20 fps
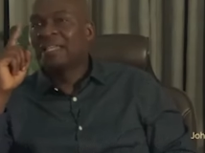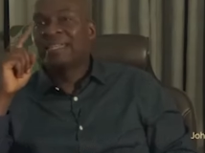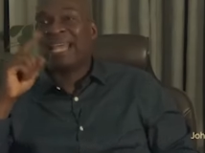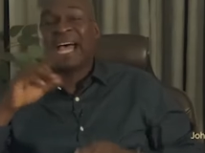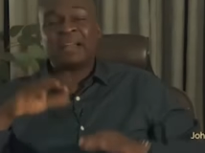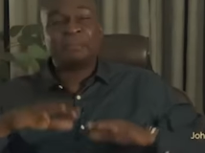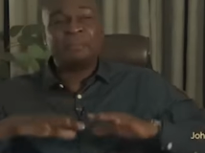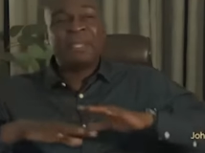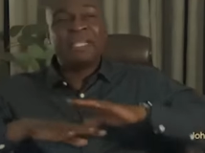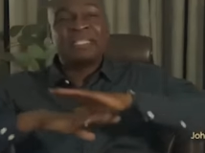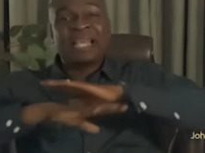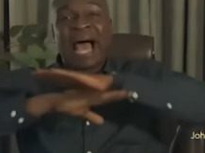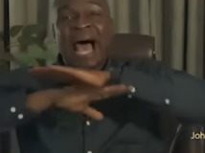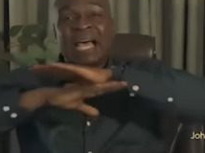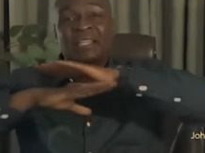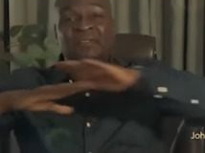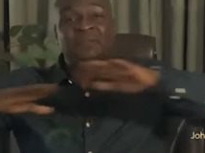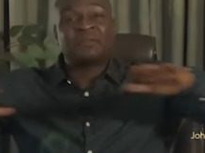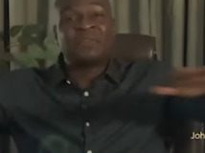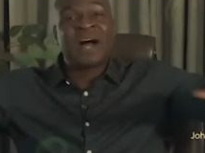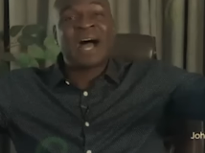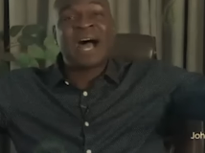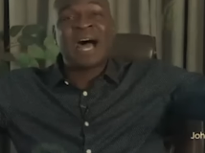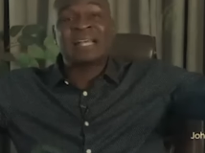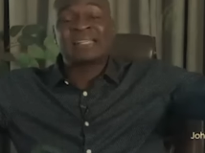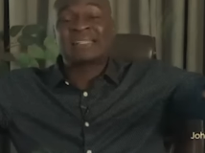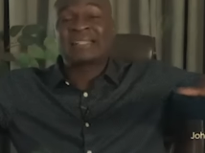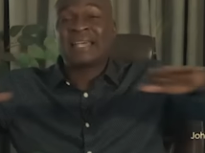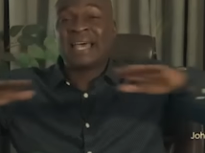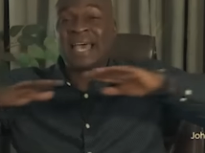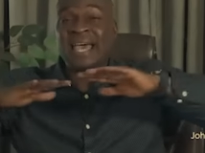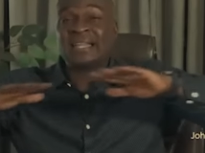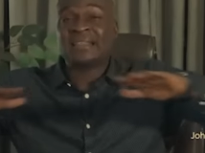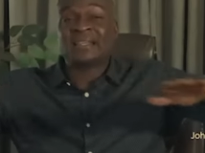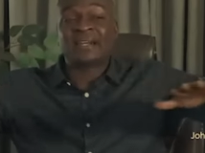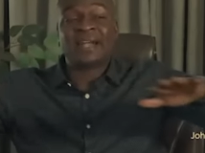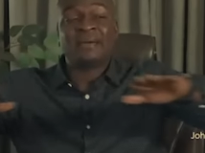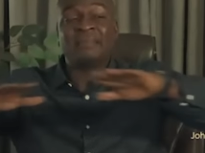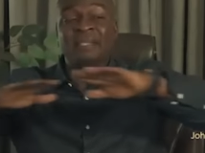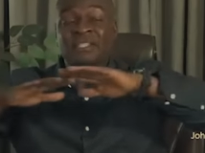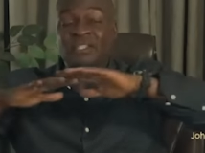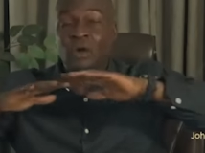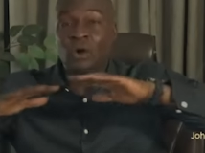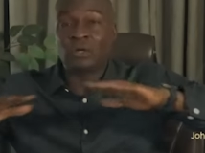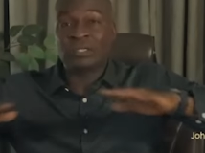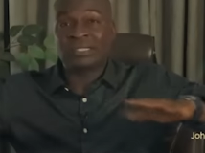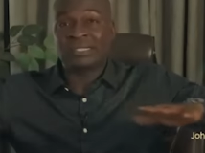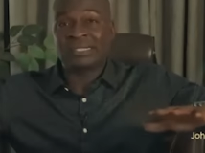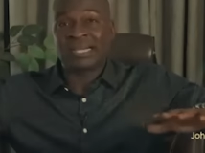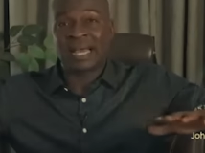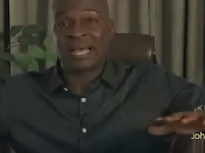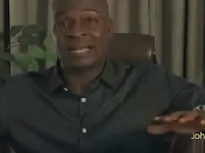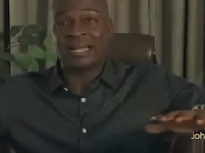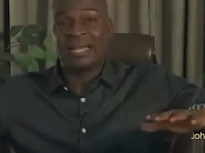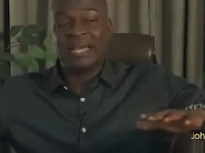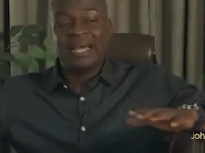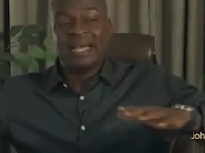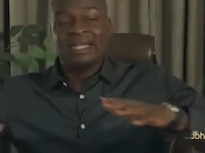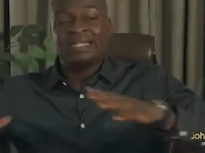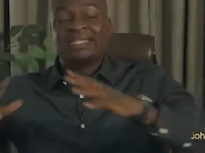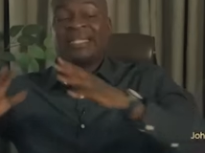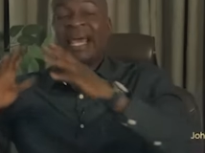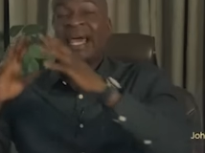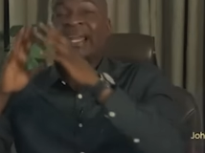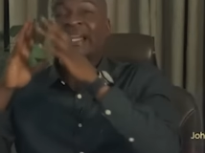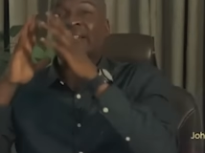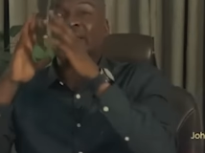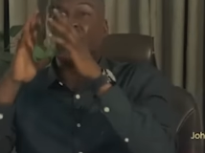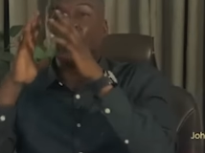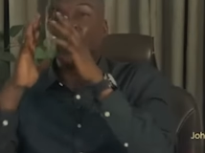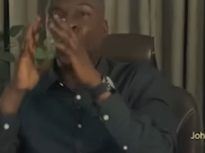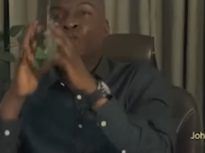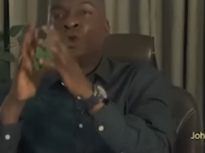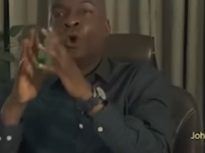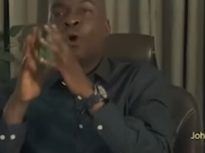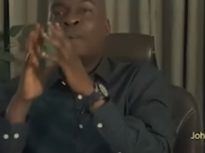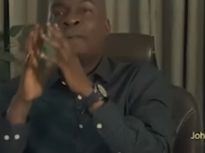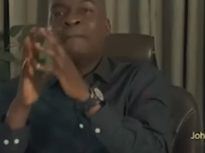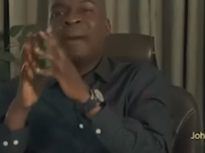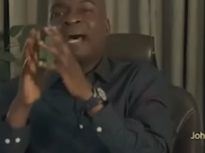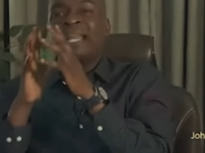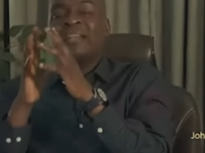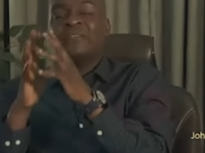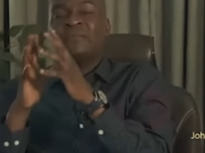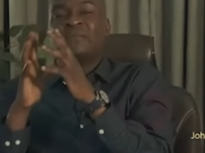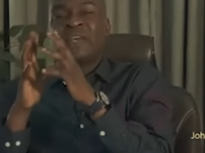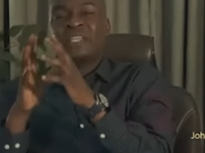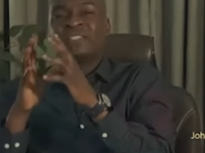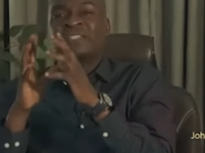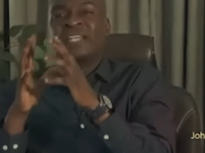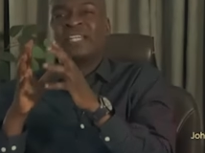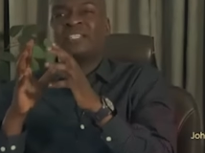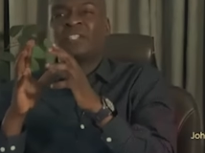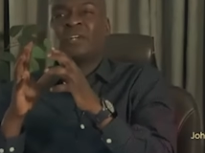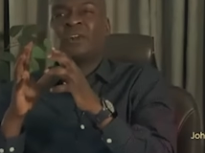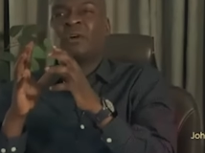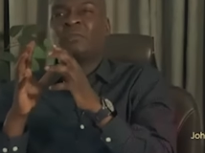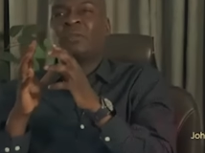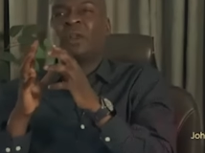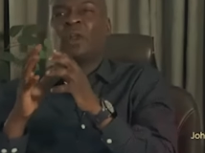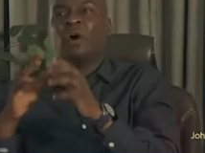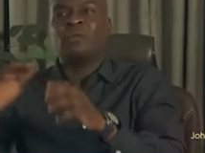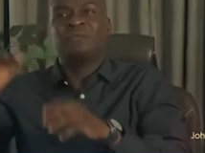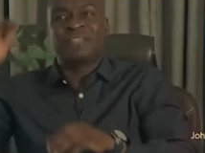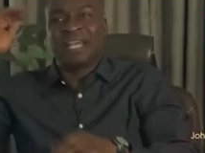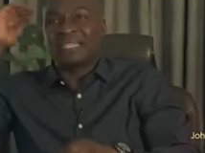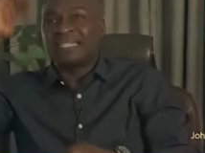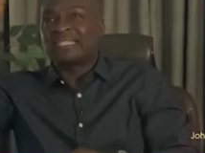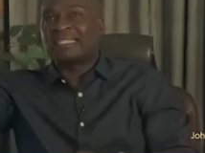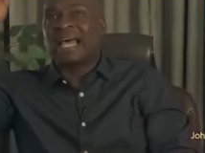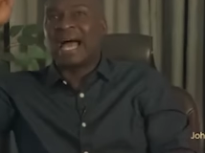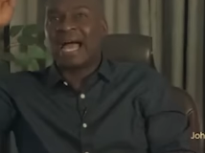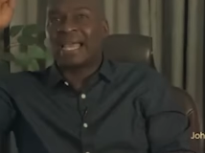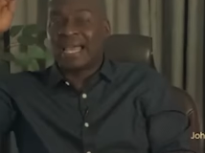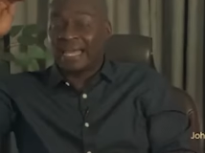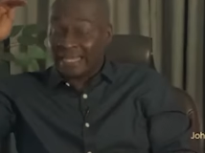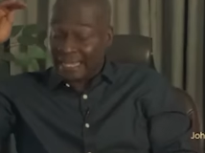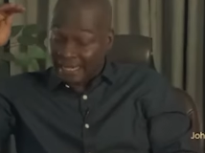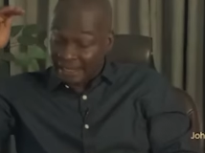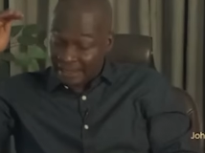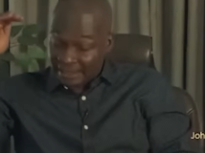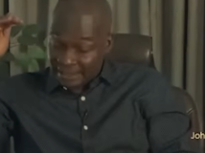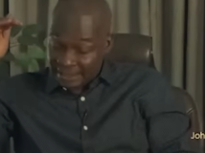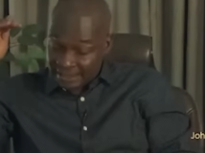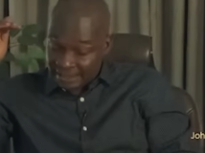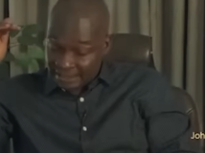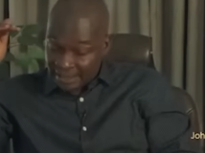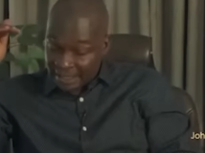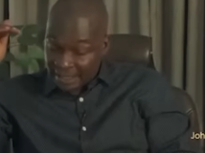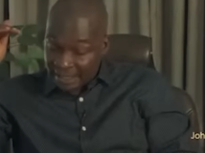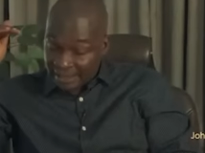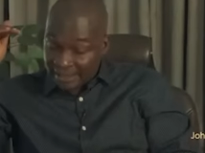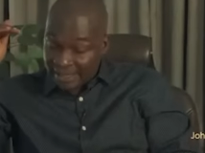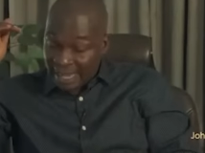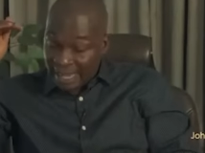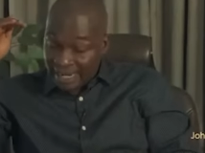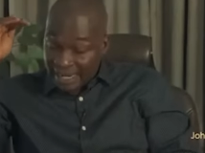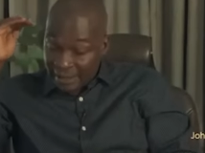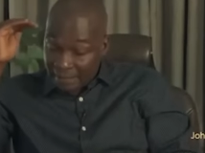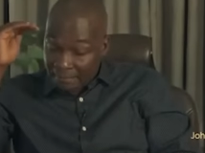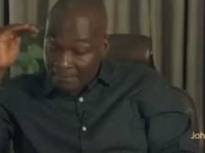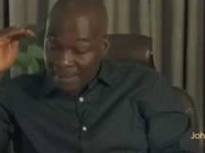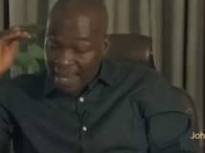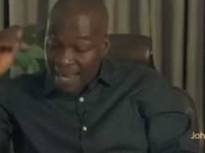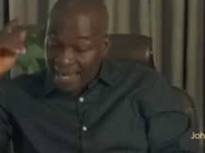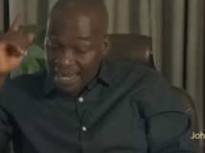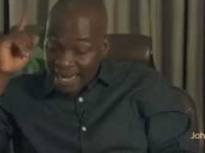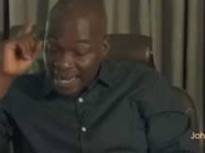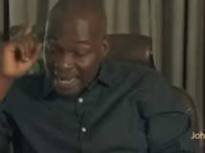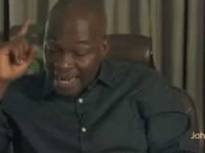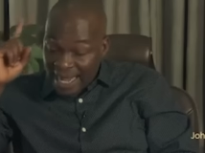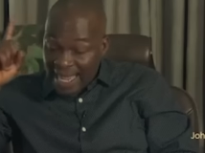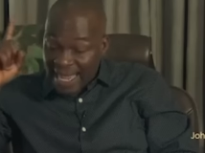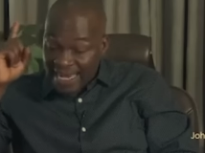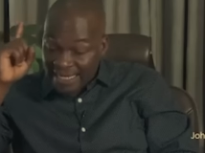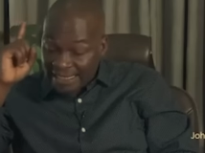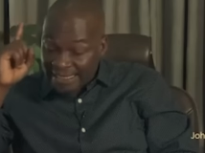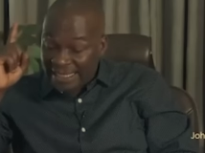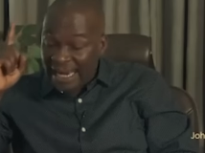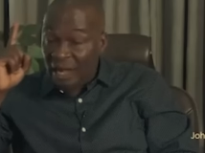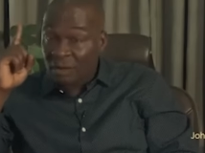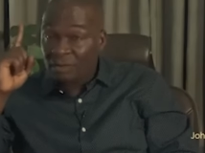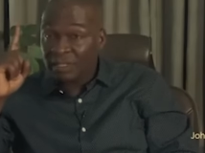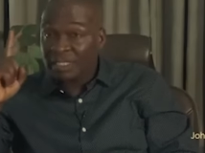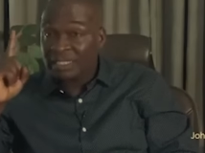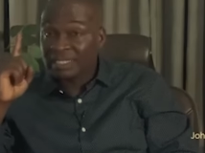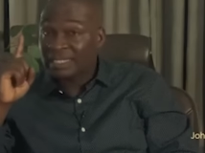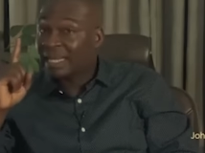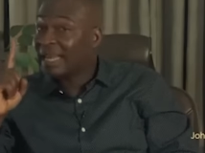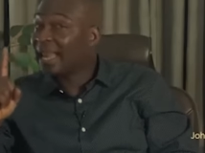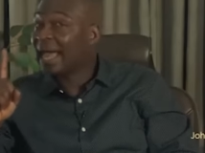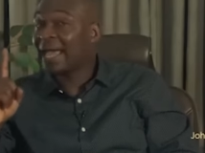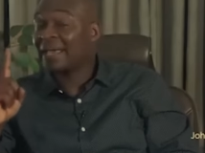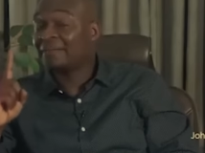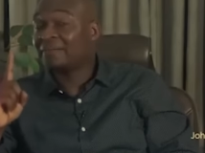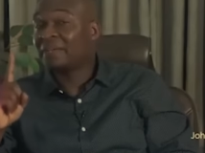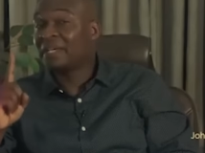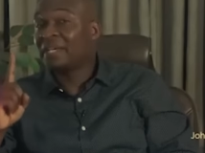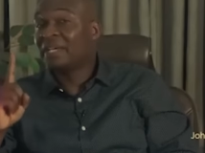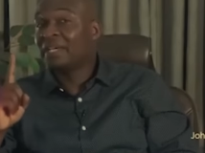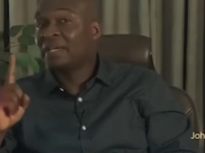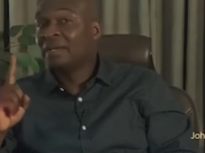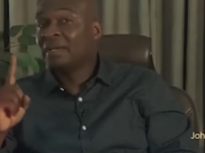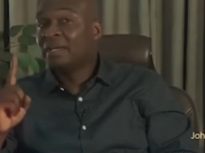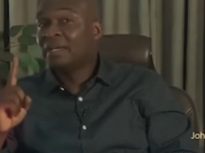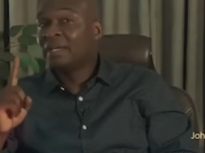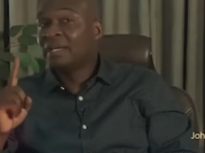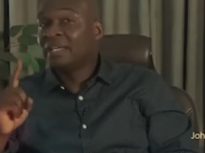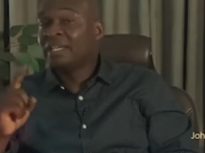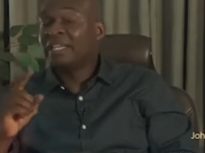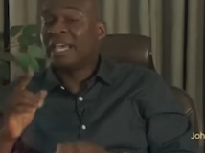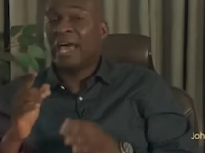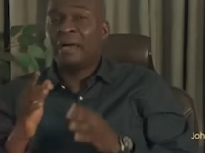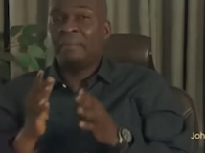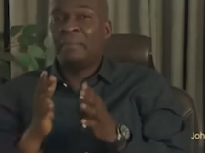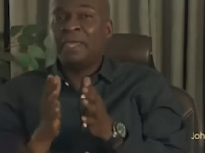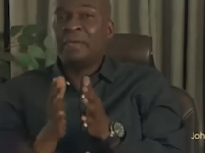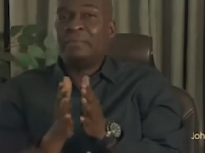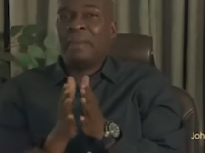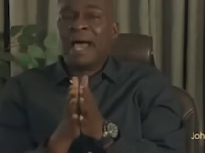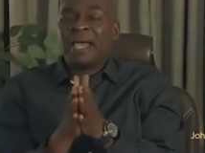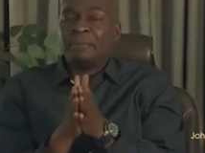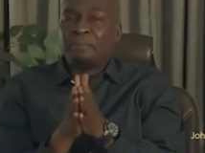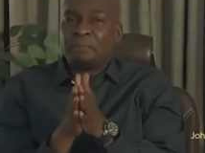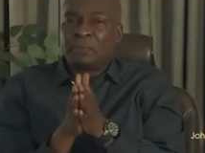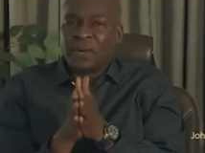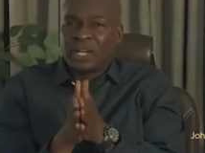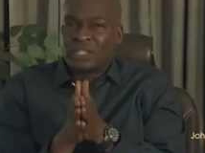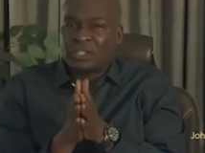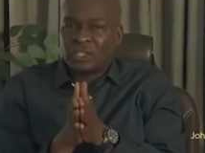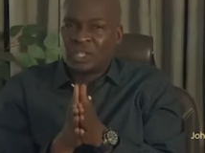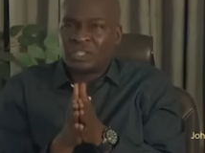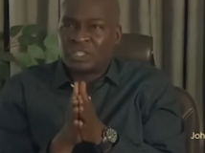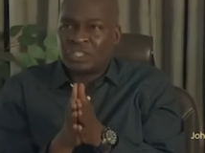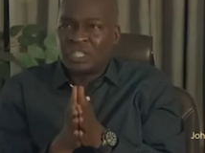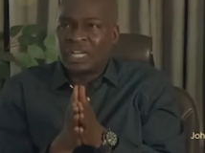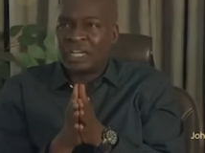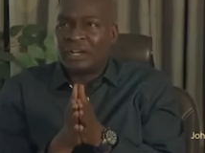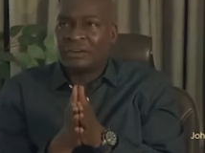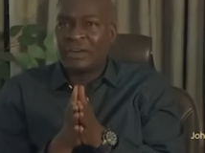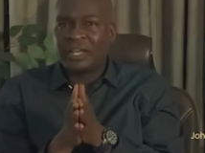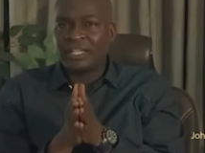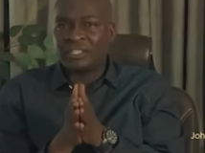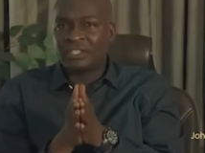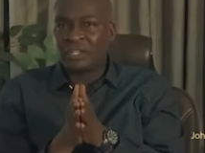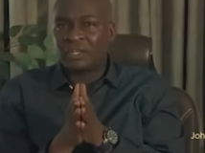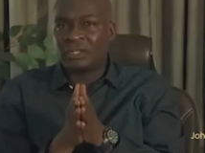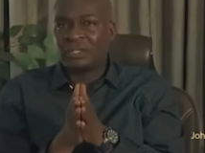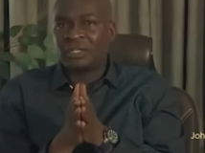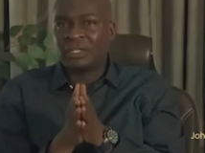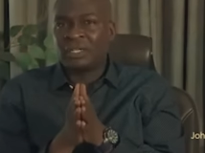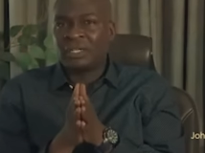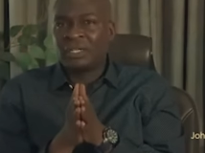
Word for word: That means, as far as the earth realm is concerned, there is no manifestation of love that is higher than this, than a man laid down his life. Hear me, my precious generation.